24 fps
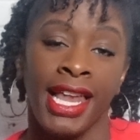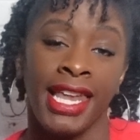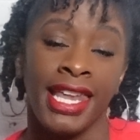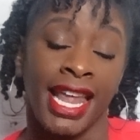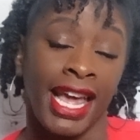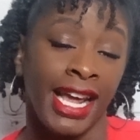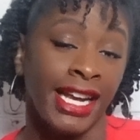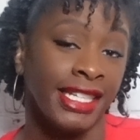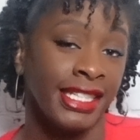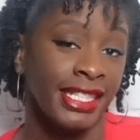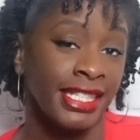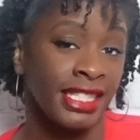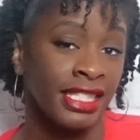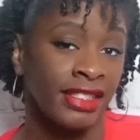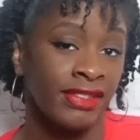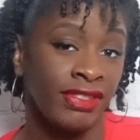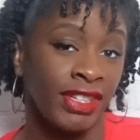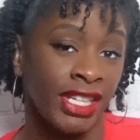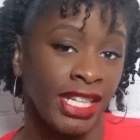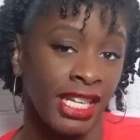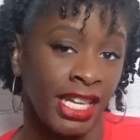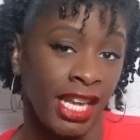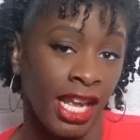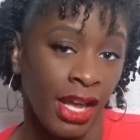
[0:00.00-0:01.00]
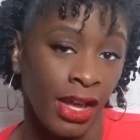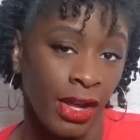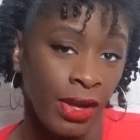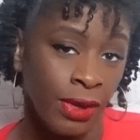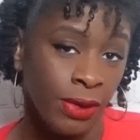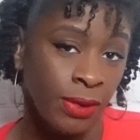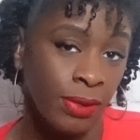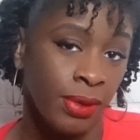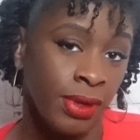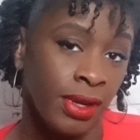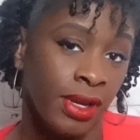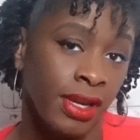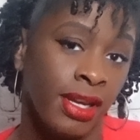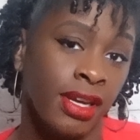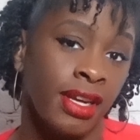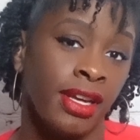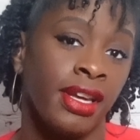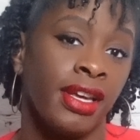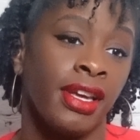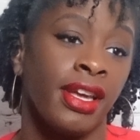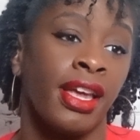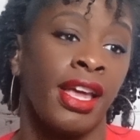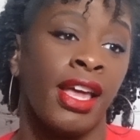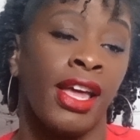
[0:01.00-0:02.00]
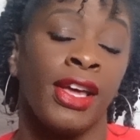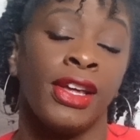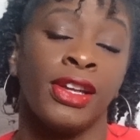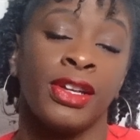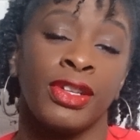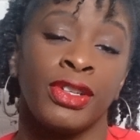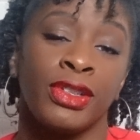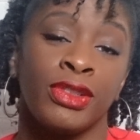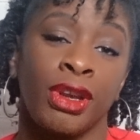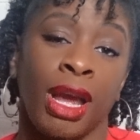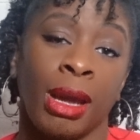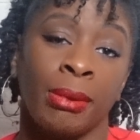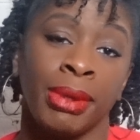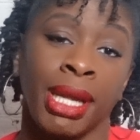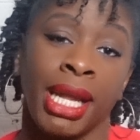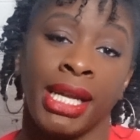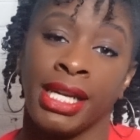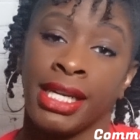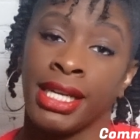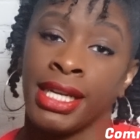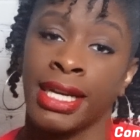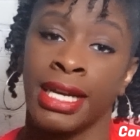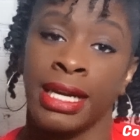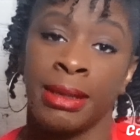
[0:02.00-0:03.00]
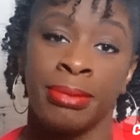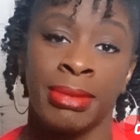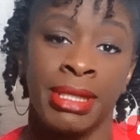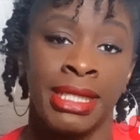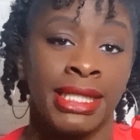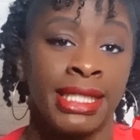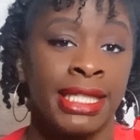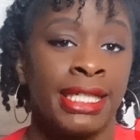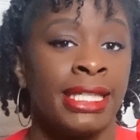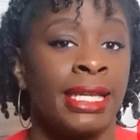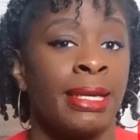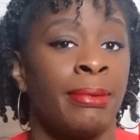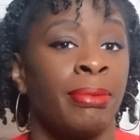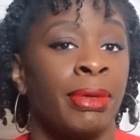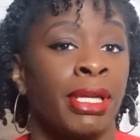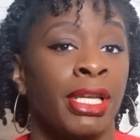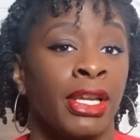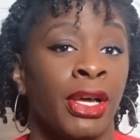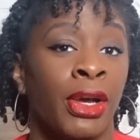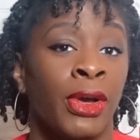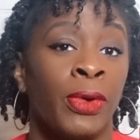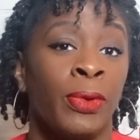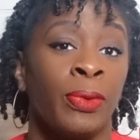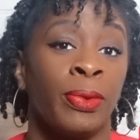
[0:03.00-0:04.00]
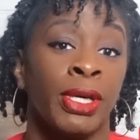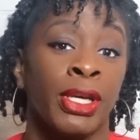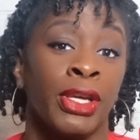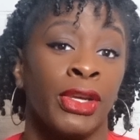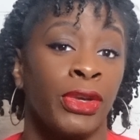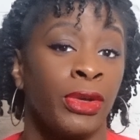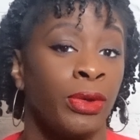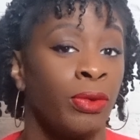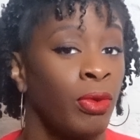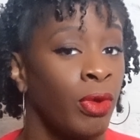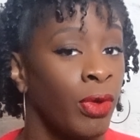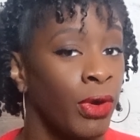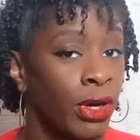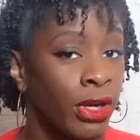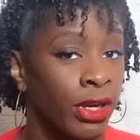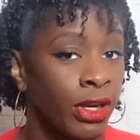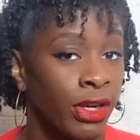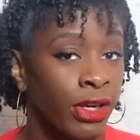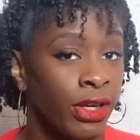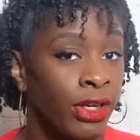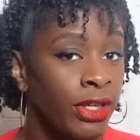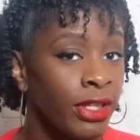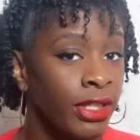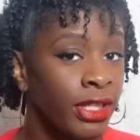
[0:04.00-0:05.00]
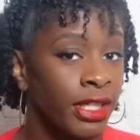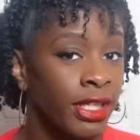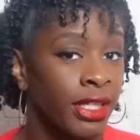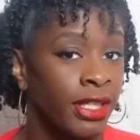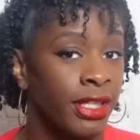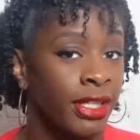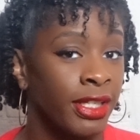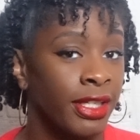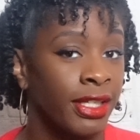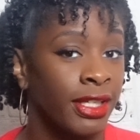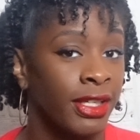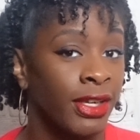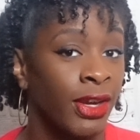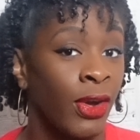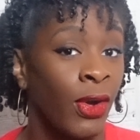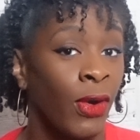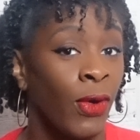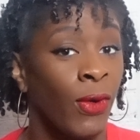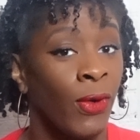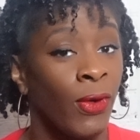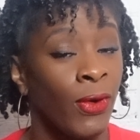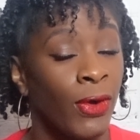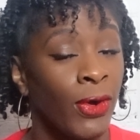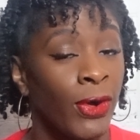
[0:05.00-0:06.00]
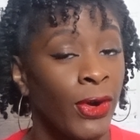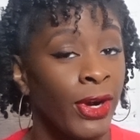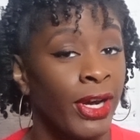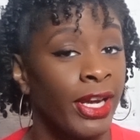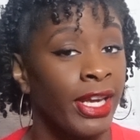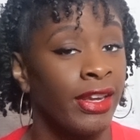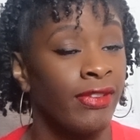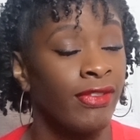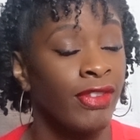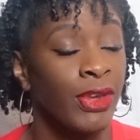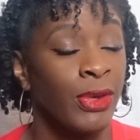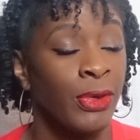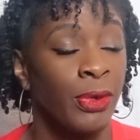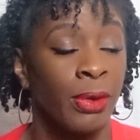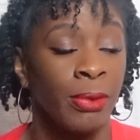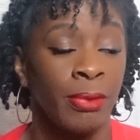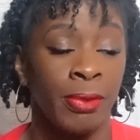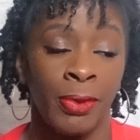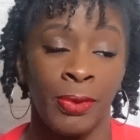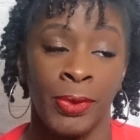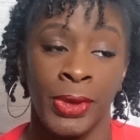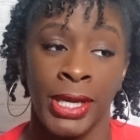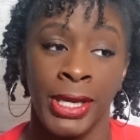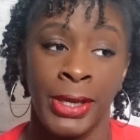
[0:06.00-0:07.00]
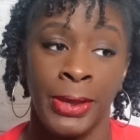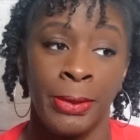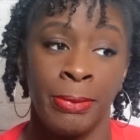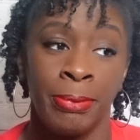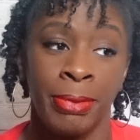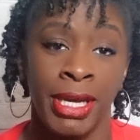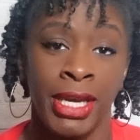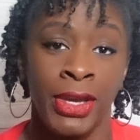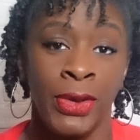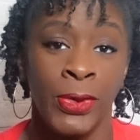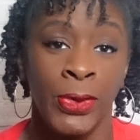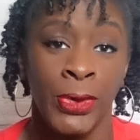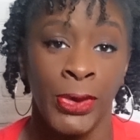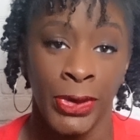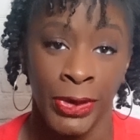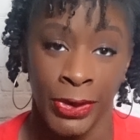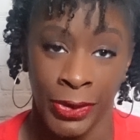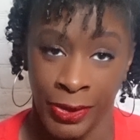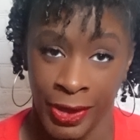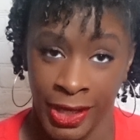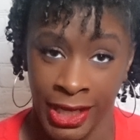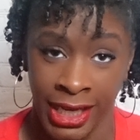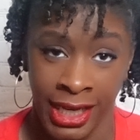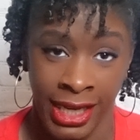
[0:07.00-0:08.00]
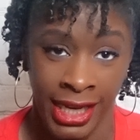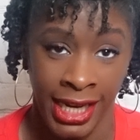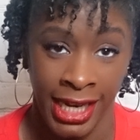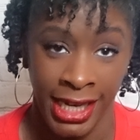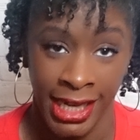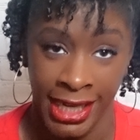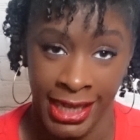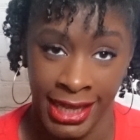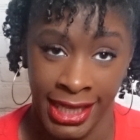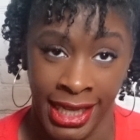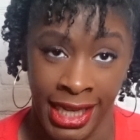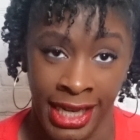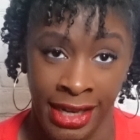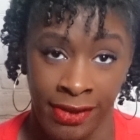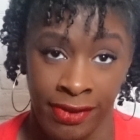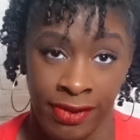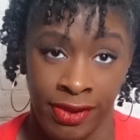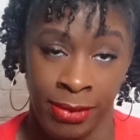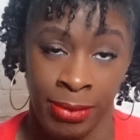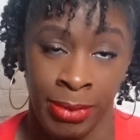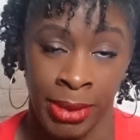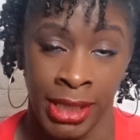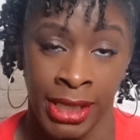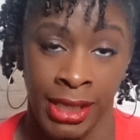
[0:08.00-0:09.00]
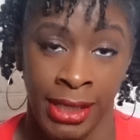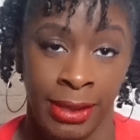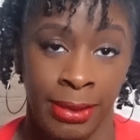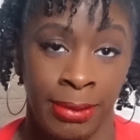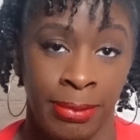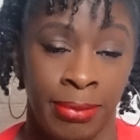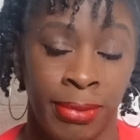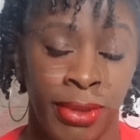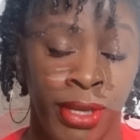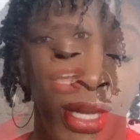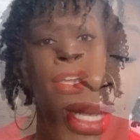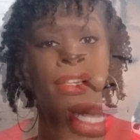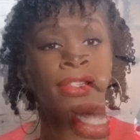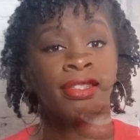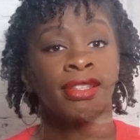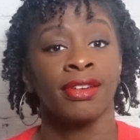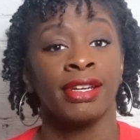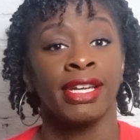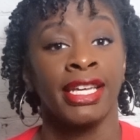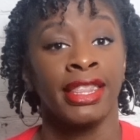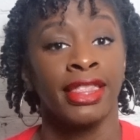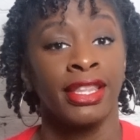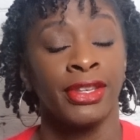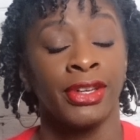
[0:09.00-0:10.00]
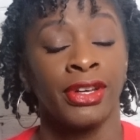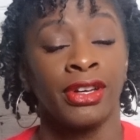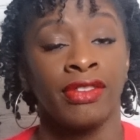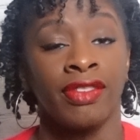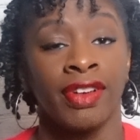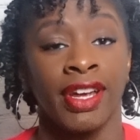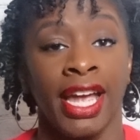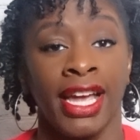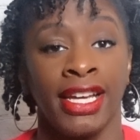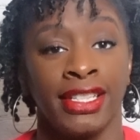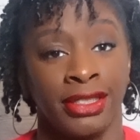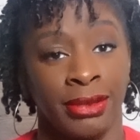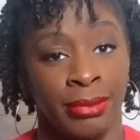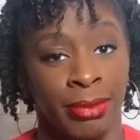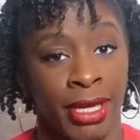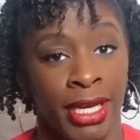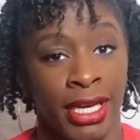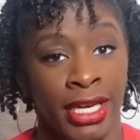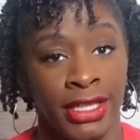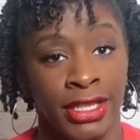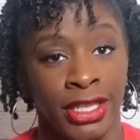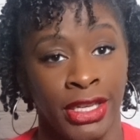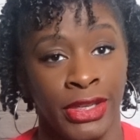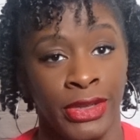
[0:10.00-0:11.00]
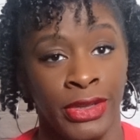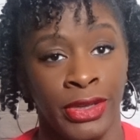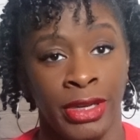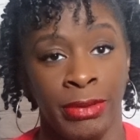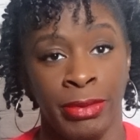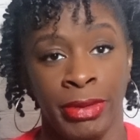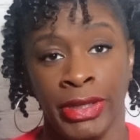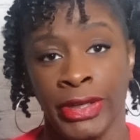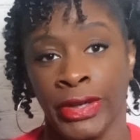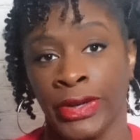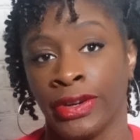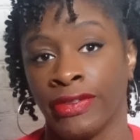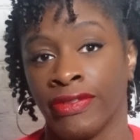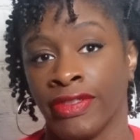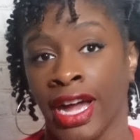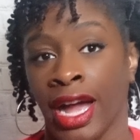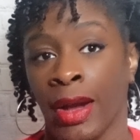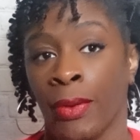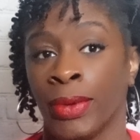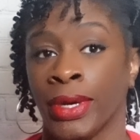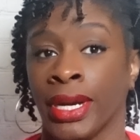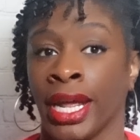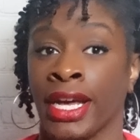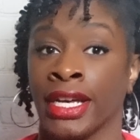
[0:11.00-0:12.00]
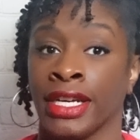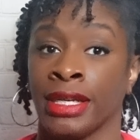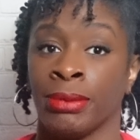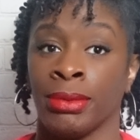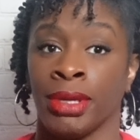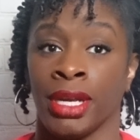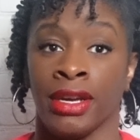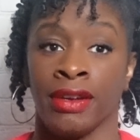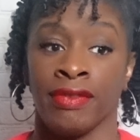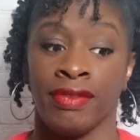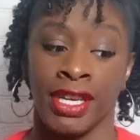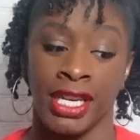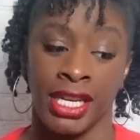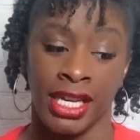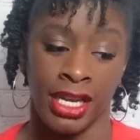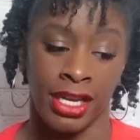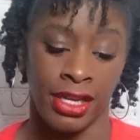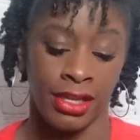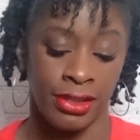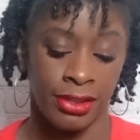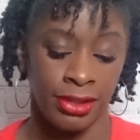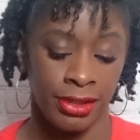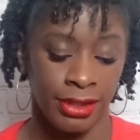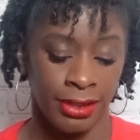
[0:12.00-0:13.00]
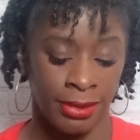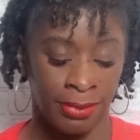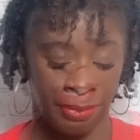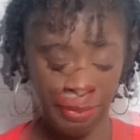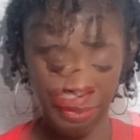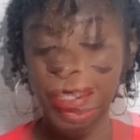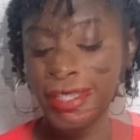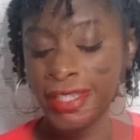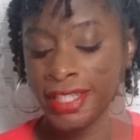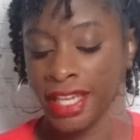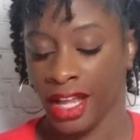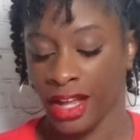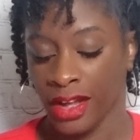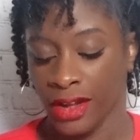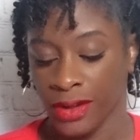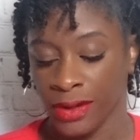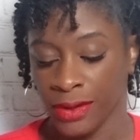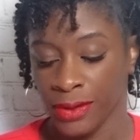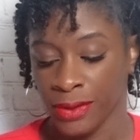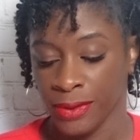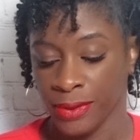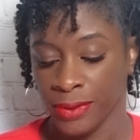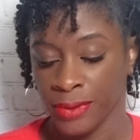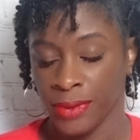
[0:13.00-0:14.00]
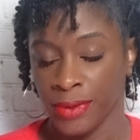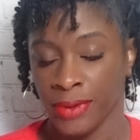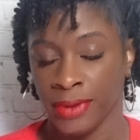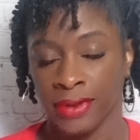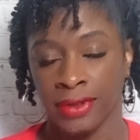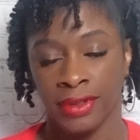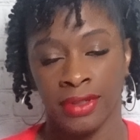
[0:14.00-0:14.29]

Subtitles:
like this video, drop that in the comments and let me know what you ordered, or if you will be ordering anything from them. And also hit the notification bell so you can be notified when I upload videos. So